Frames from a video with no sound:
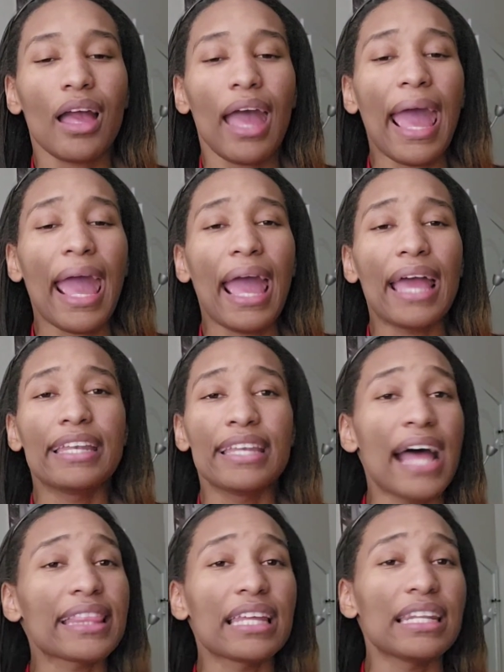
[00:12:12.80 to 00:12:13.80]
and
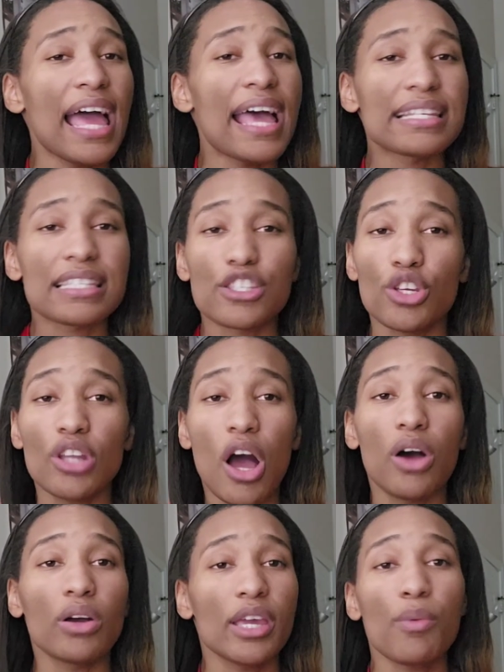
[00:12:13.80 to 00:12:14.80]
nonetheless, you
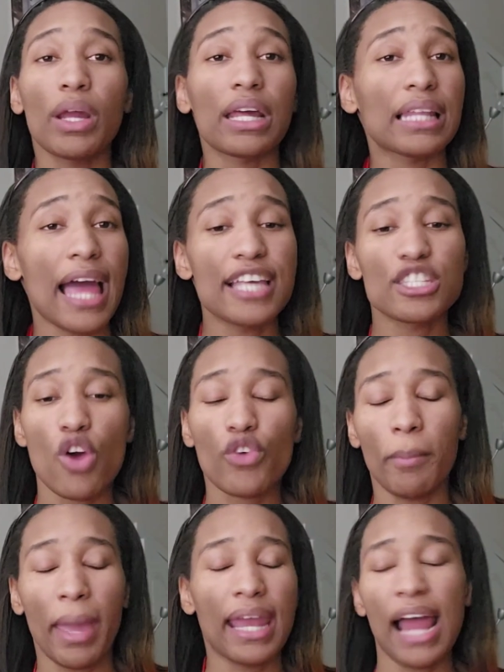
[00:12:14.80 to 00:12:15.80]
know, he want to glaze over,
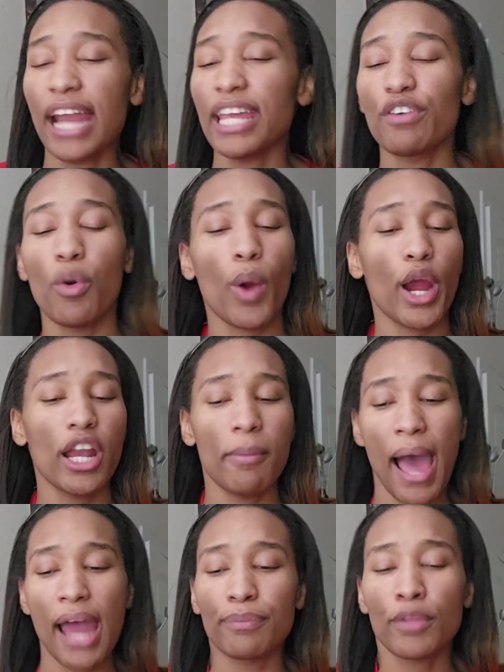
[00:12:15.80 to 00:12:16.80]
man. I ain't even worried
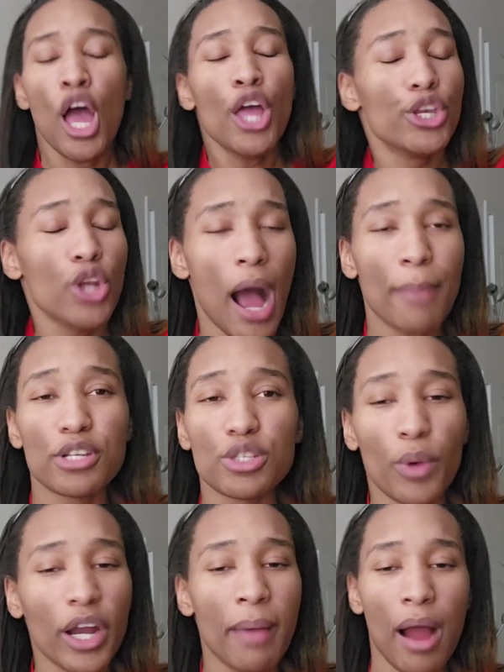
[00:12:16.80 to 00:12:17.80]
about it. You know, I'm just
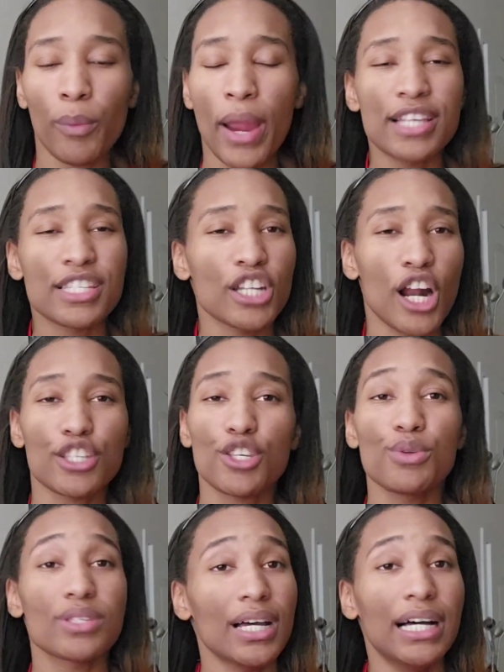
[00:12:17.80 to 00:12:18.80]
worried about raising our two
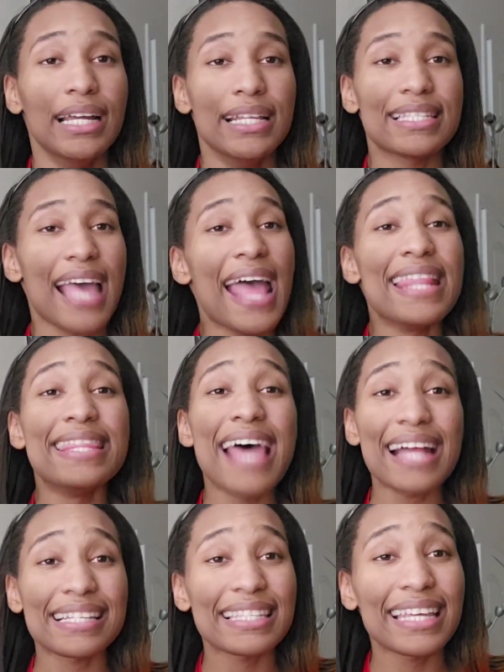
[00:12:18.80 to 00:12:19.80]
sons. And
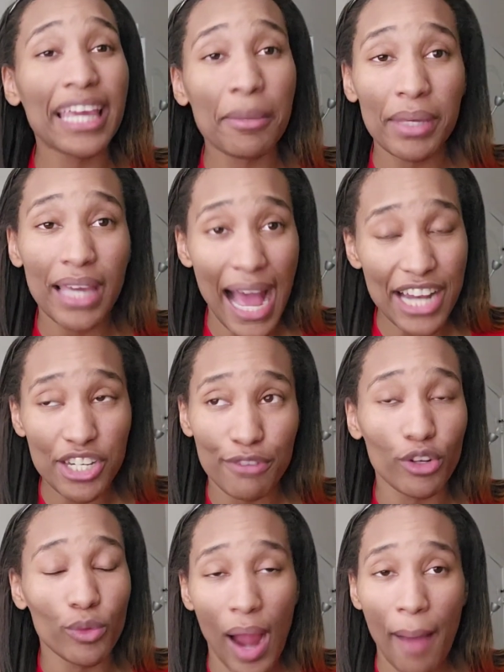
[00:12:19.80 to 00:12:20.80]
that's the gimme gotcha for
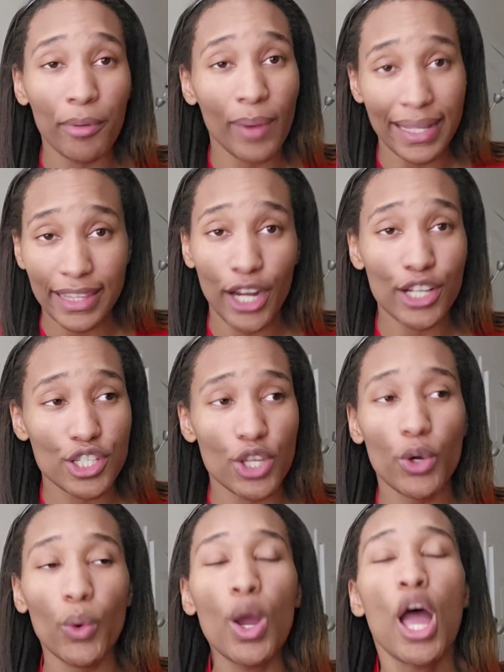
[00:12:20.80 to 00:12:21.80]
Robyn right there,
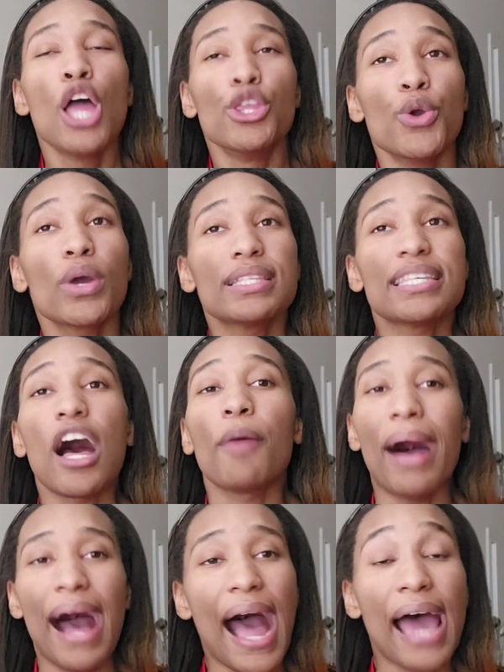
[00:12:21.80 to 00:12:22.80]
too. You could tell
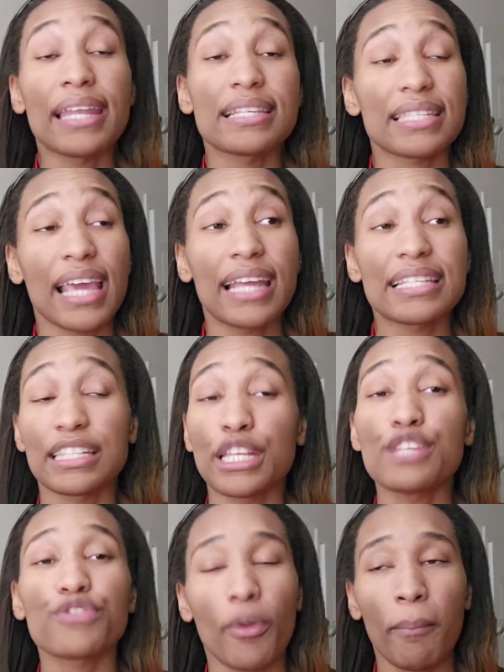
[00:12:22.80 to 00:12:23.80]
behind the scenes, at
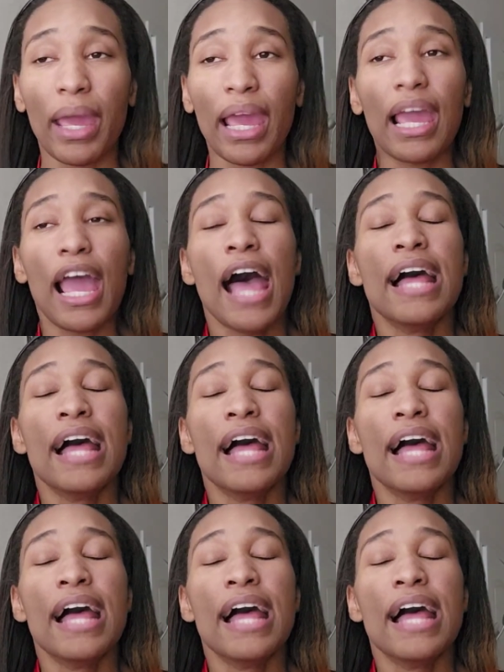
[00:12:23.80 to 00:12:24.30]
least for me,